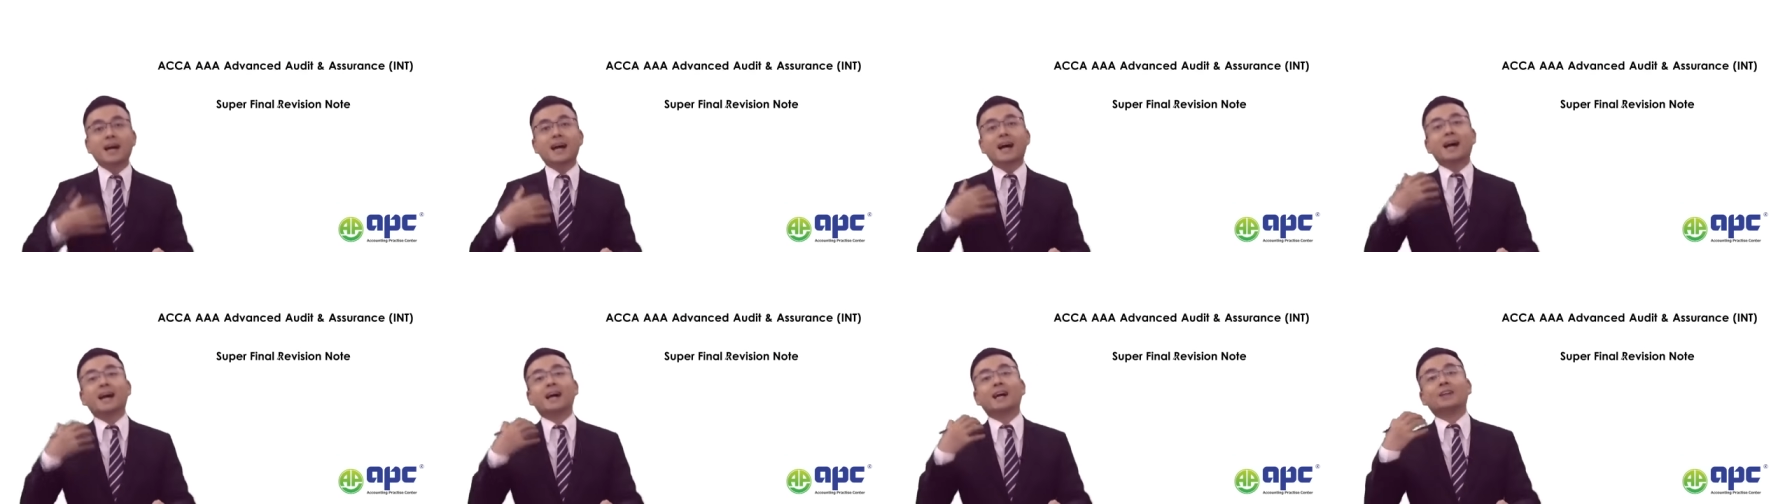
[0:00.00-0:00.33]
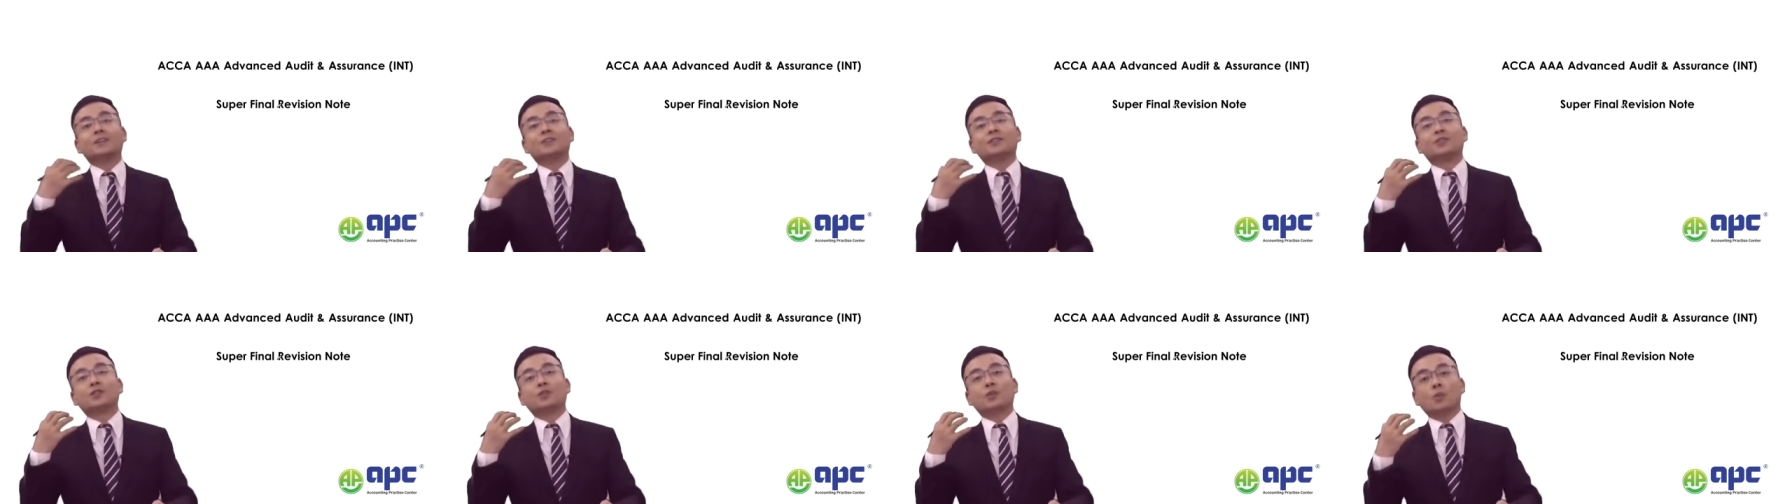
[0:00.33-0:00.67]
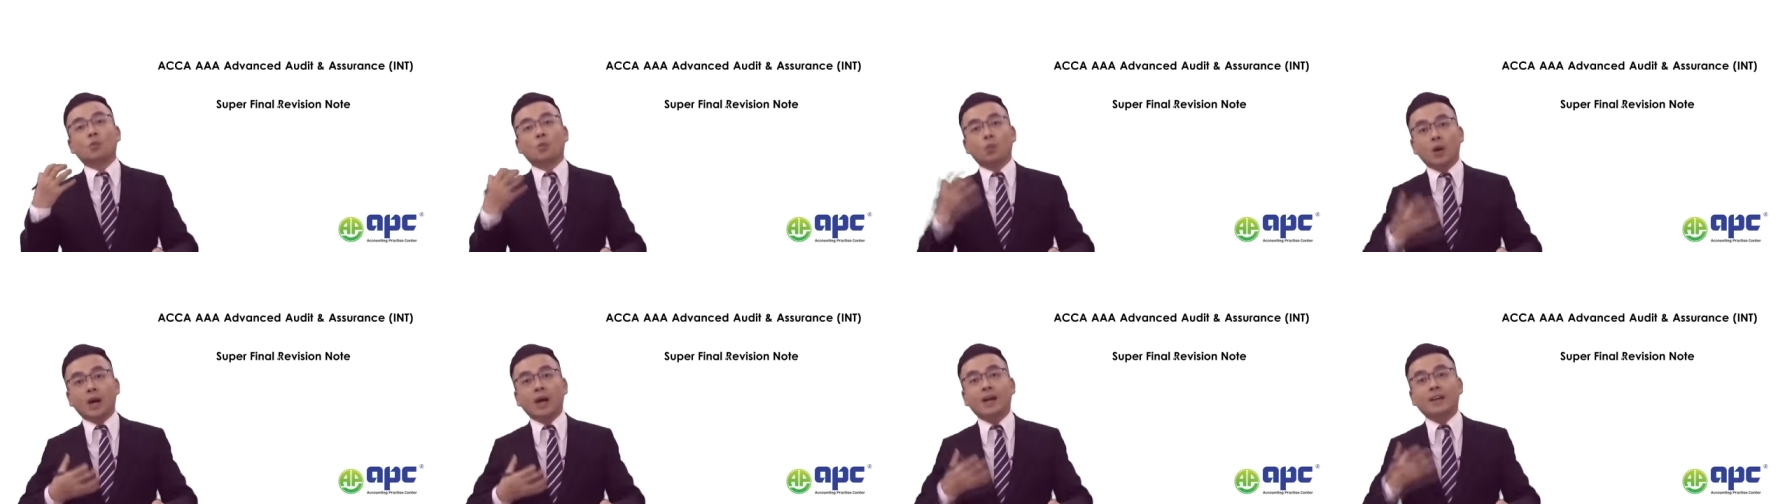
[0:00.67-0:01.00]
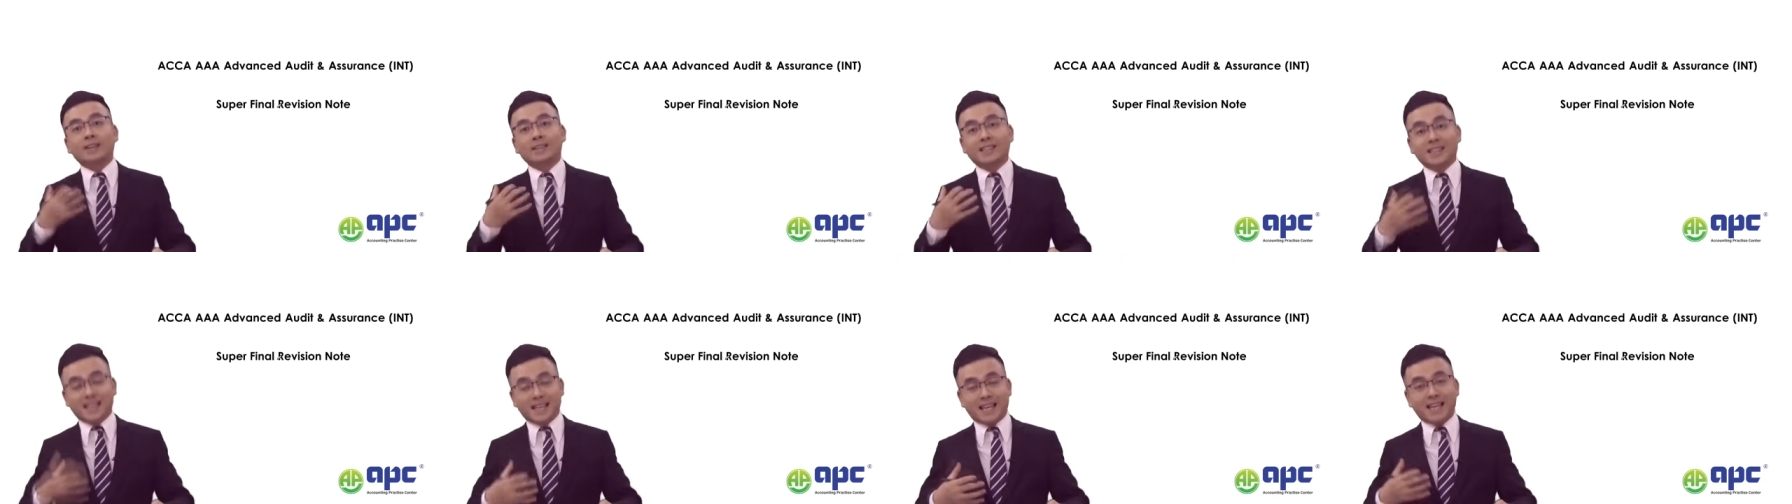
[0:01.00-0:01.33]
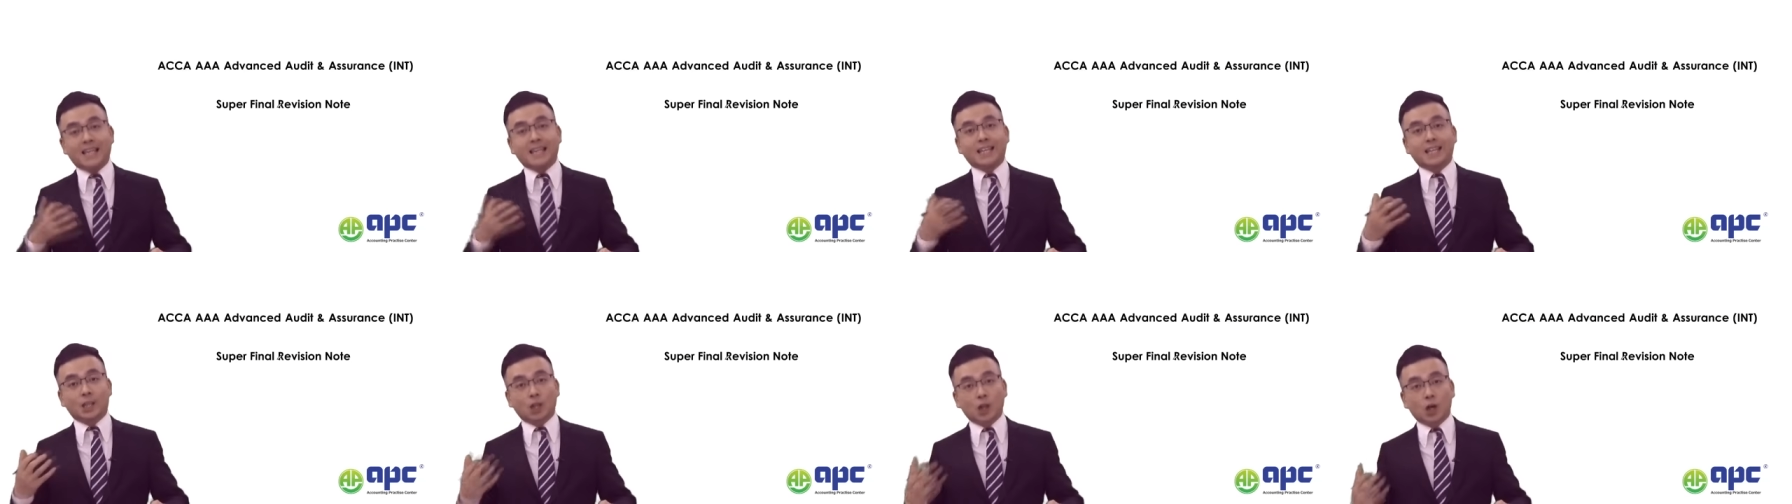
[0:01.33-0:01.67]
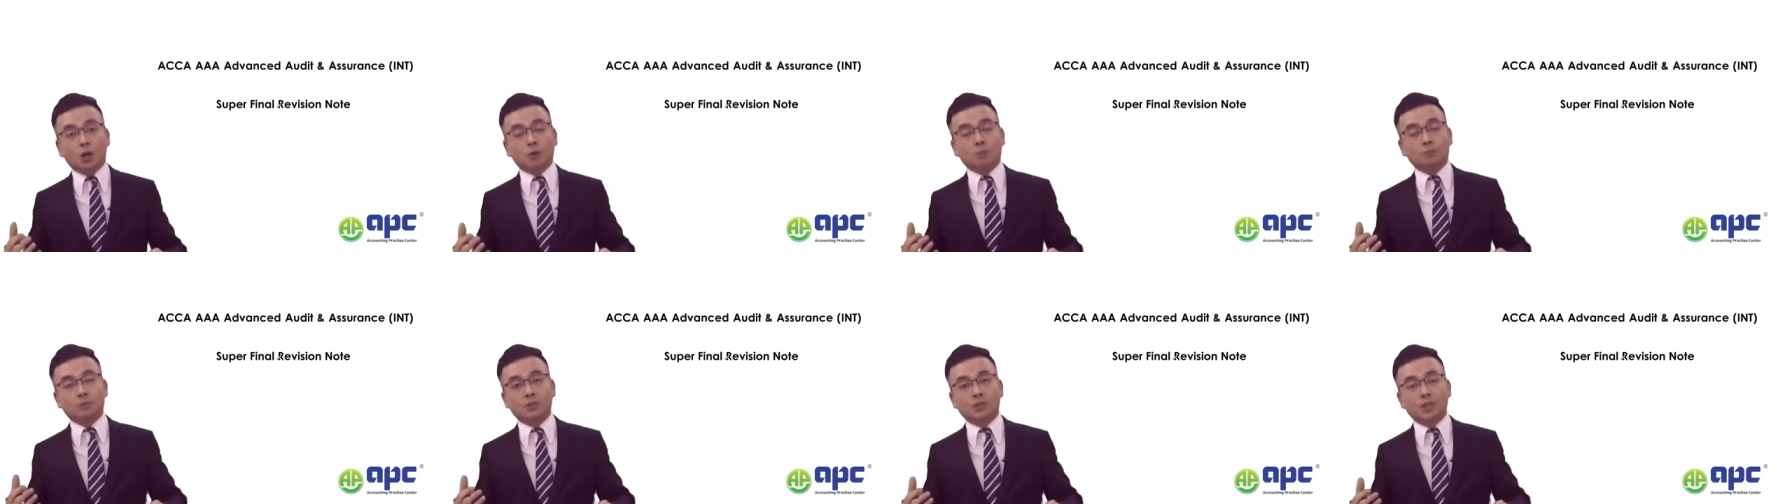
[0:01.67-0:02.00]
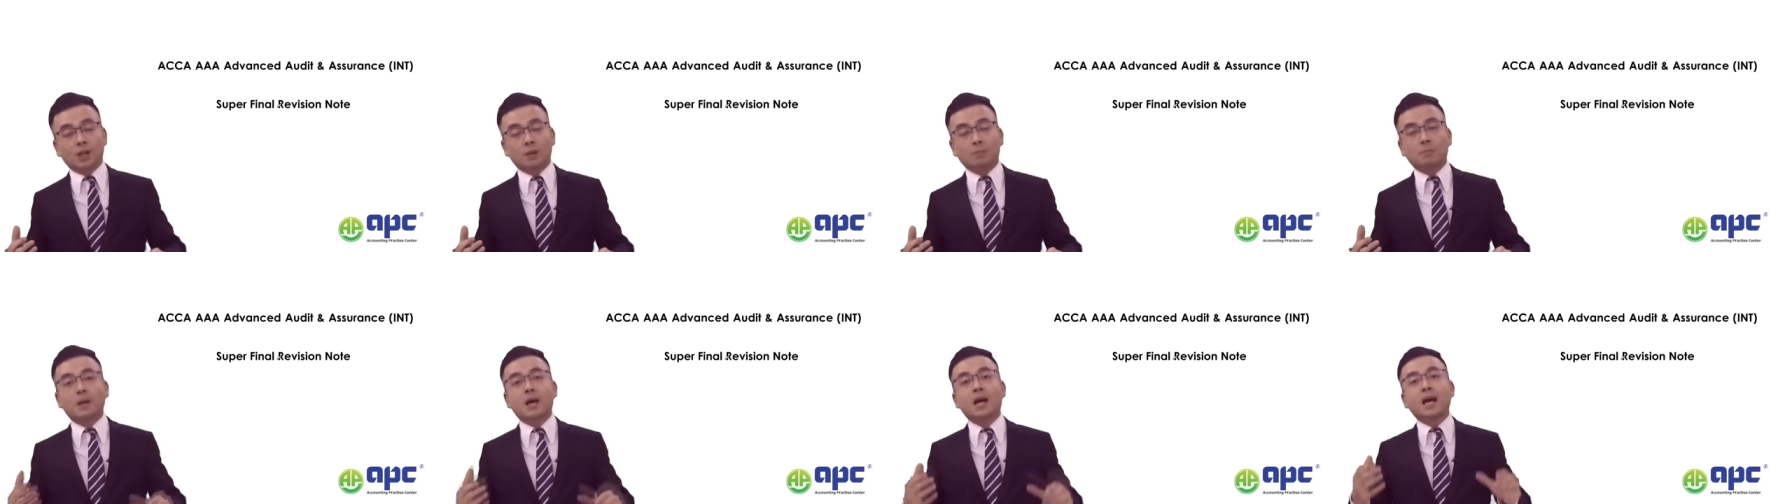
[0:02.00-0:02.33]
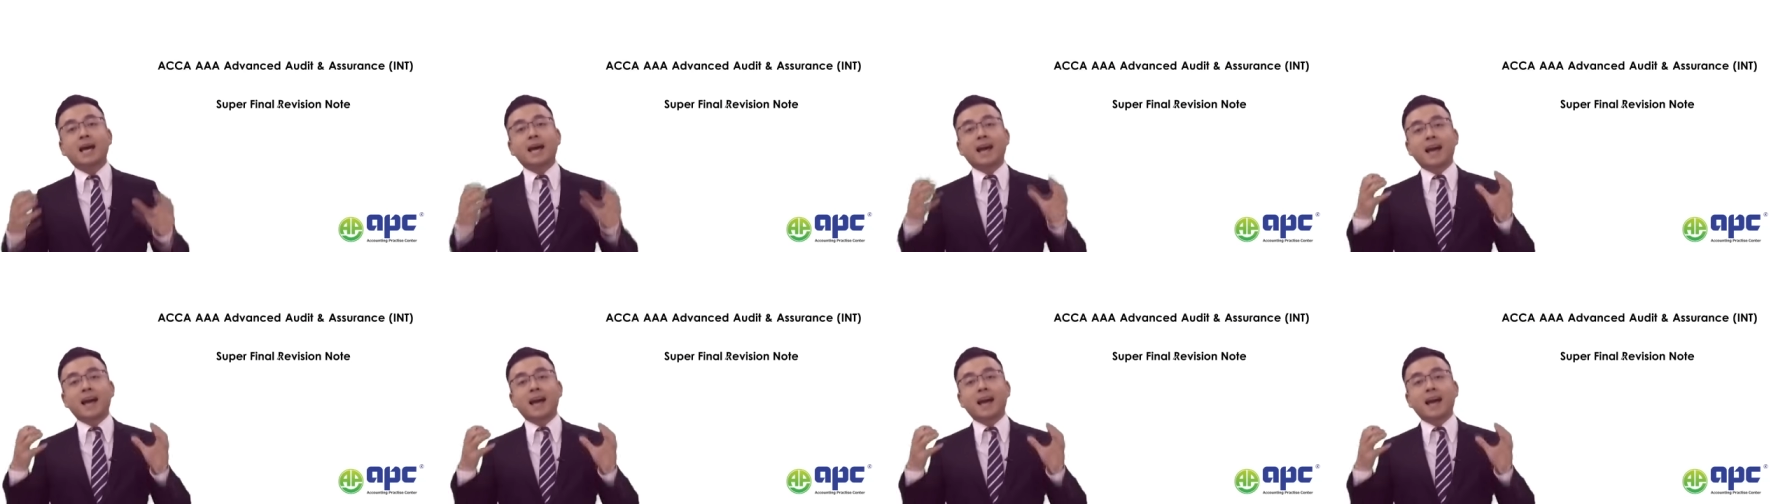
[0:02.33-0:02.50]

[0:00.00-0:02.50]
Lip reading: and when it comes up,